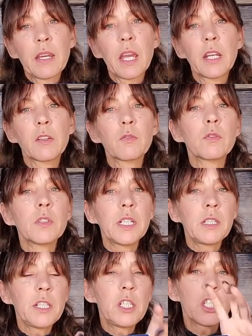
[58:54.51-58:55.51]
and it
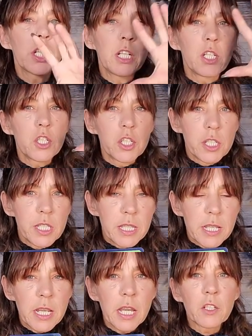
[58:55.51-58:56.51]
really changes
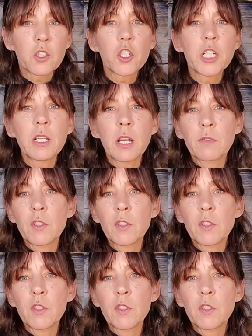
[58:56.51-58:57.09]
the energy of